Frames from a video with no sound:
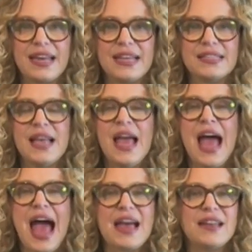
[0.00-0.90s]
is
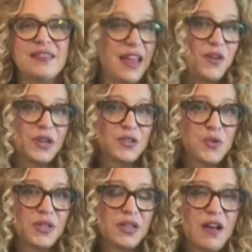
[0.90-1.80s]
and that you
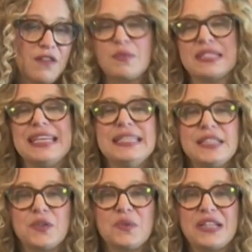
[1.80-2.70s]
control it all from this
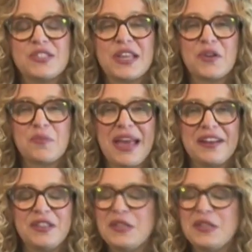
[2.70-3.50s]
easy to reach center panel.